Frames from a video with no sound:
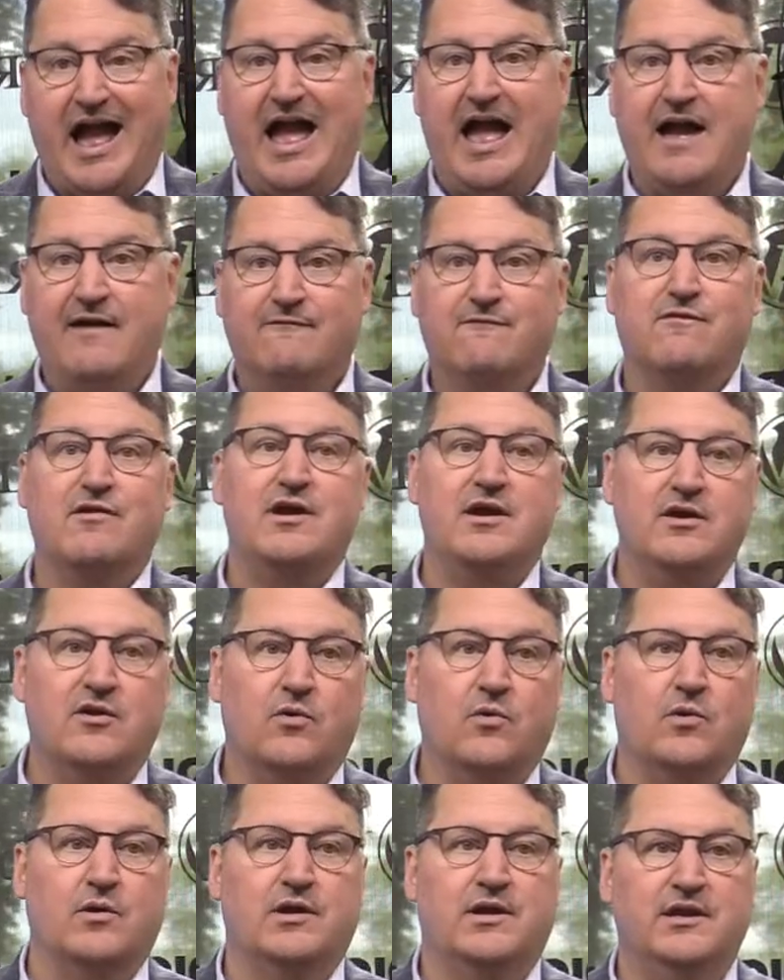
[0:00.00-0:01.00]
every
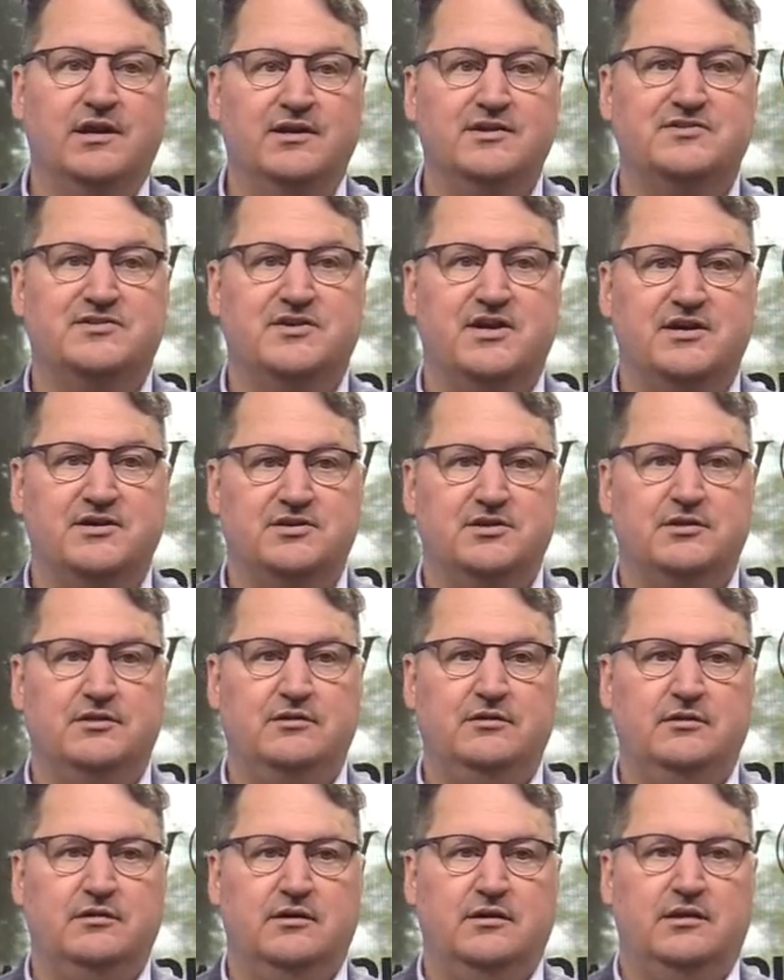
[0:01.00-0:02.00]

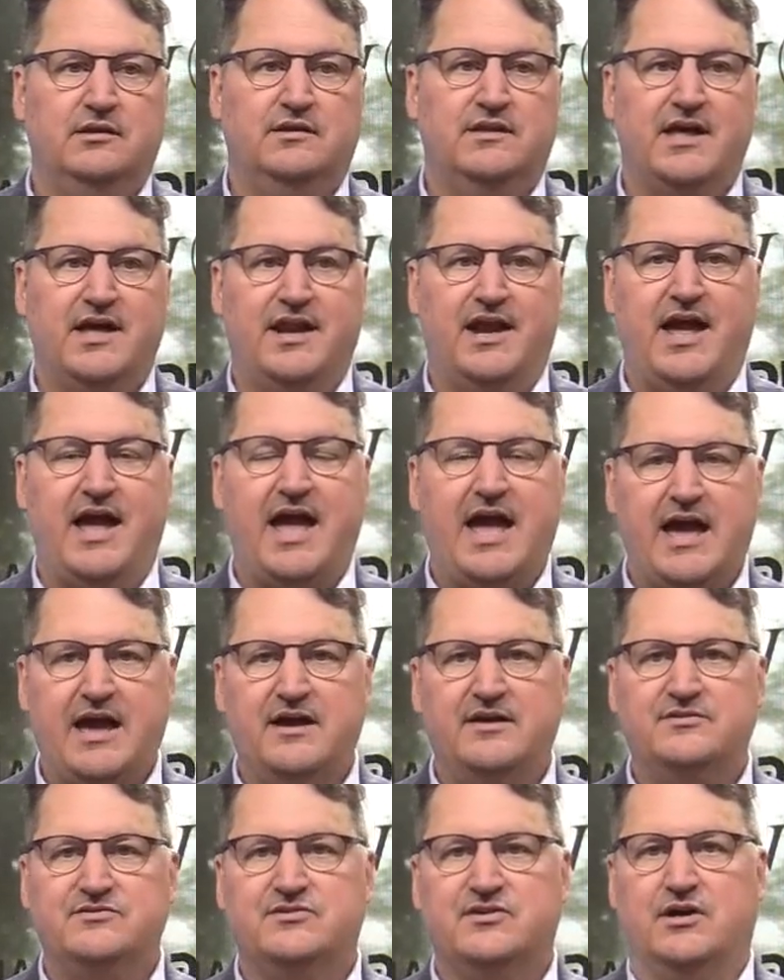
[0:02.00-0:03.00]
organization that
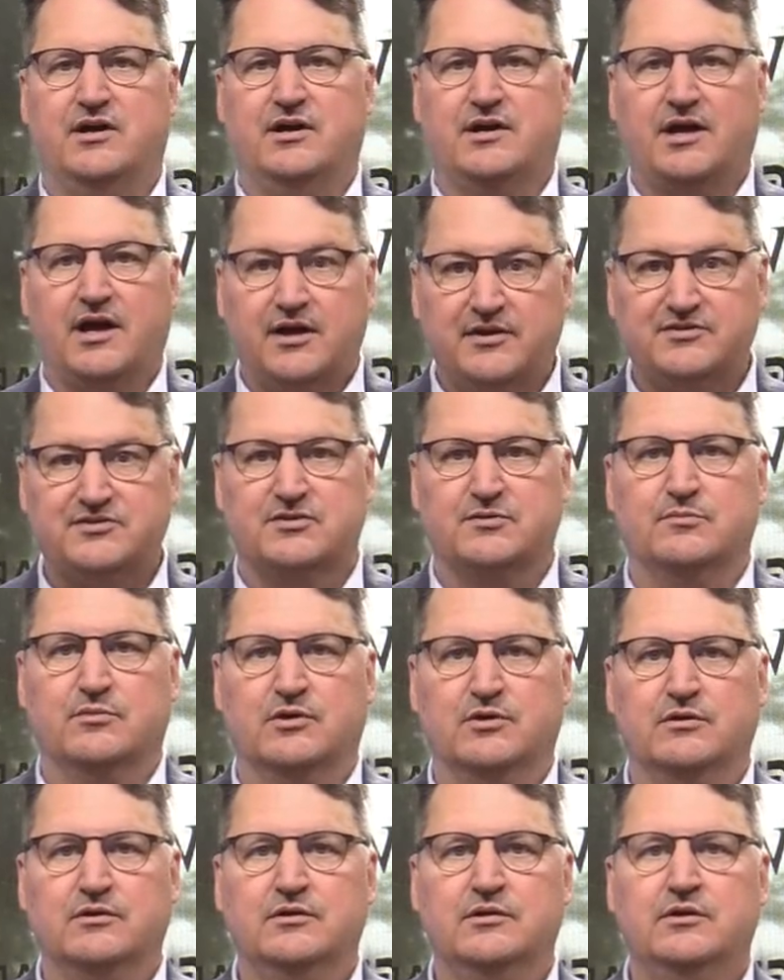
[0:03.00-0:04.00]
has a
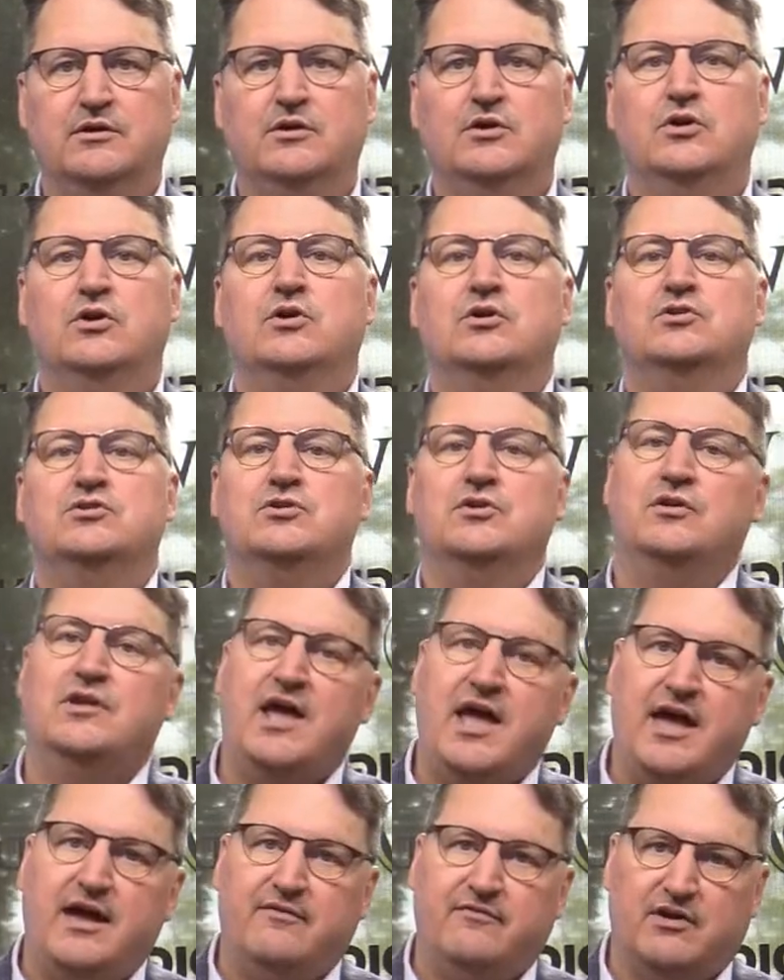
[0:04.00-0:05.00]
customer should
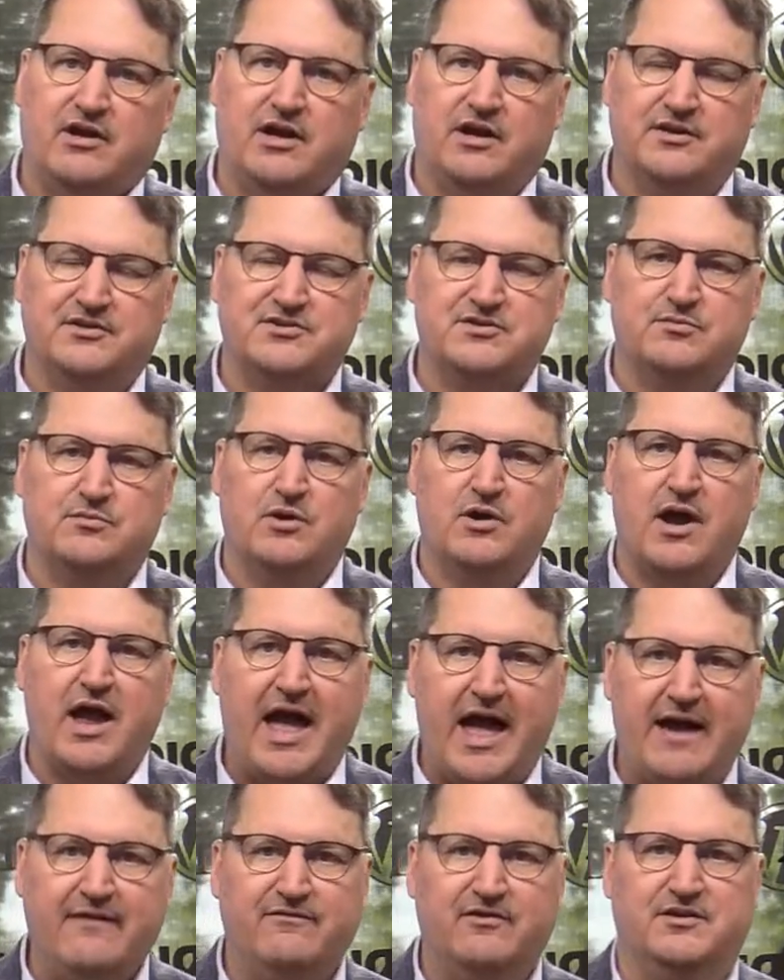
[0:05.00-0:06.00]
have a customer
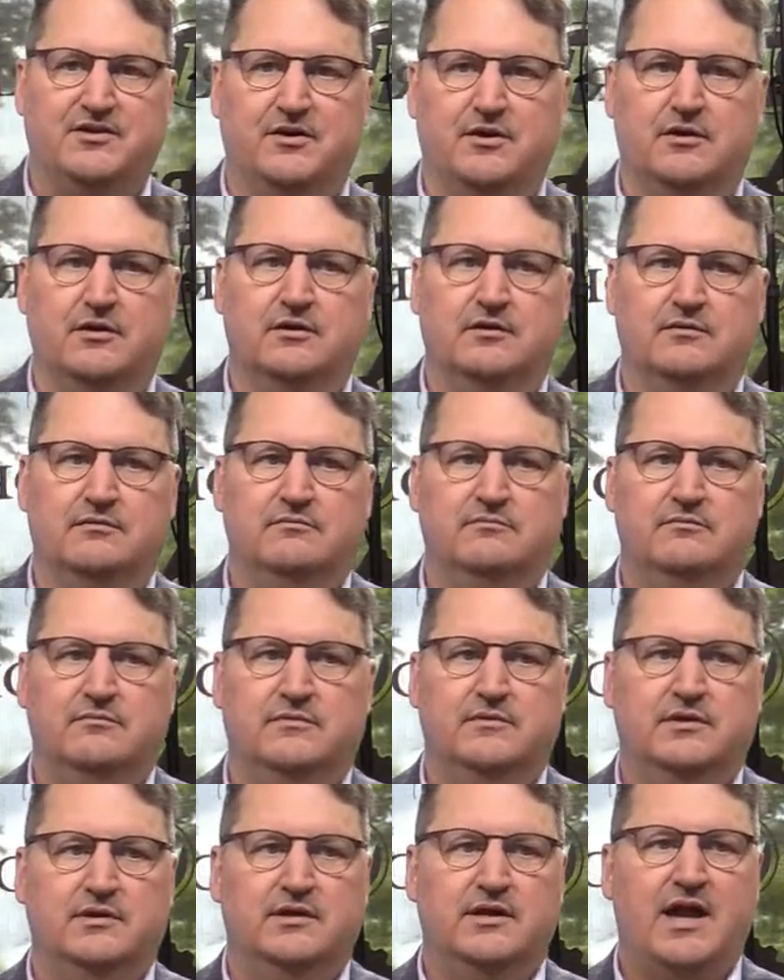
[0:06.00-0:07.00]
avatar.
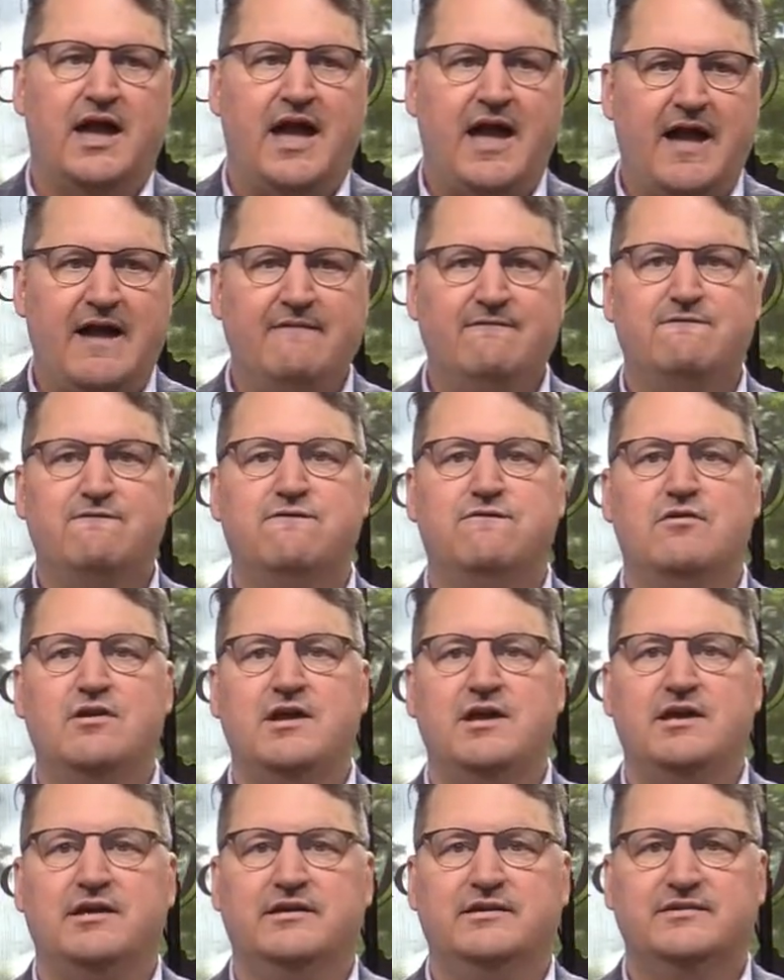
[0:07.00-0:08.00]

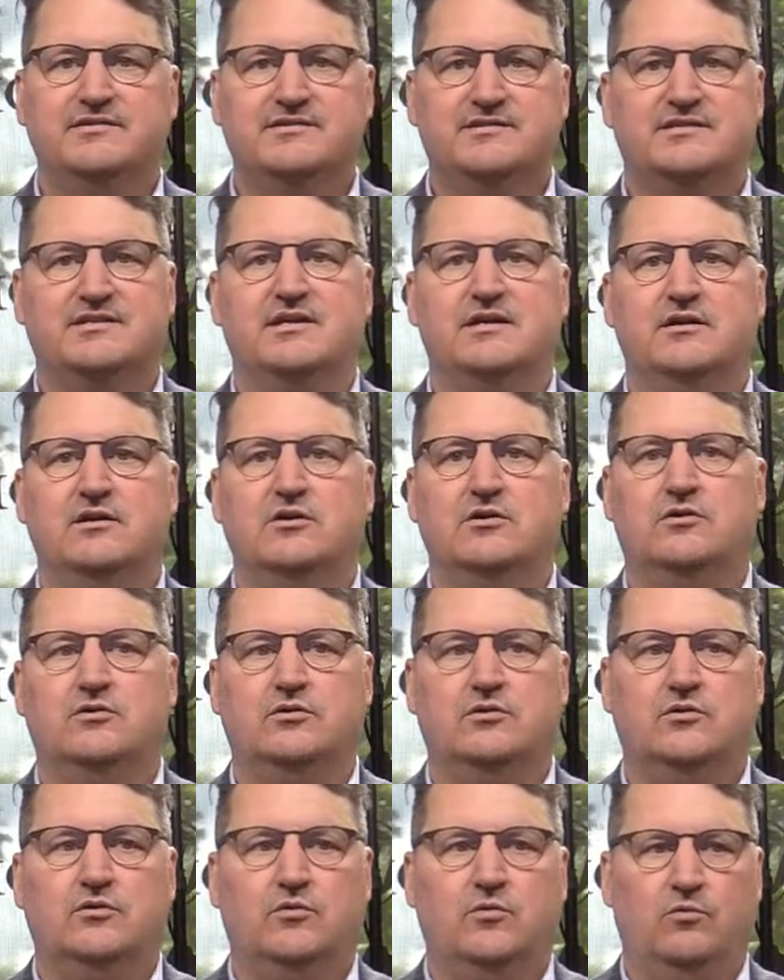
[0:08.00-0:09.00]
Every
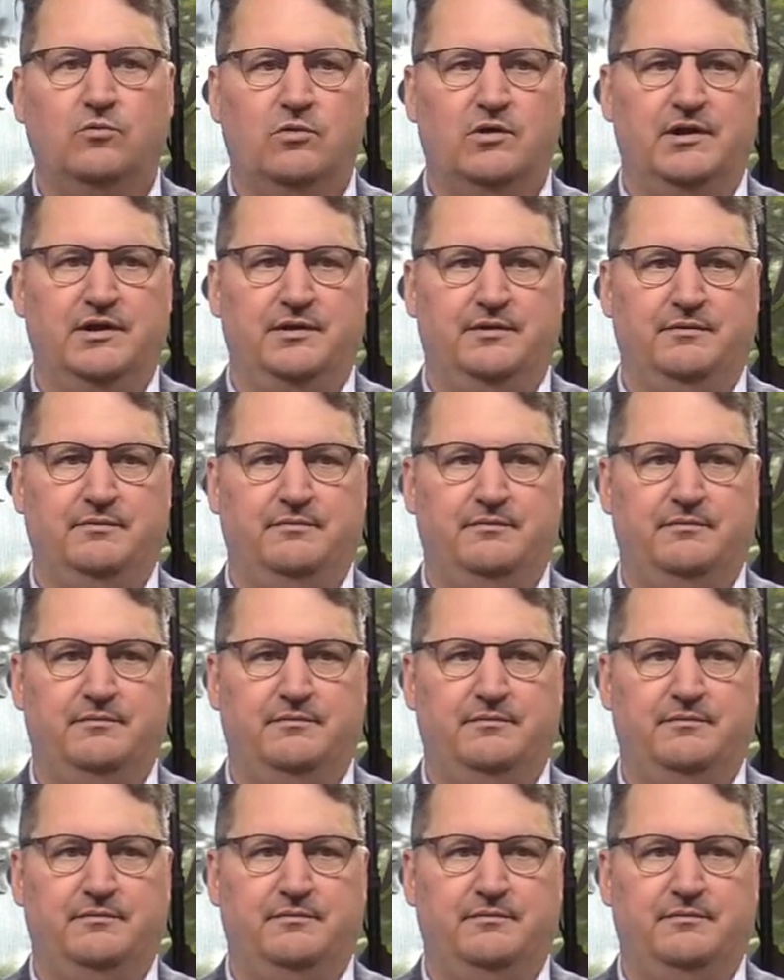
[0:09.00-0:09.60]
single one.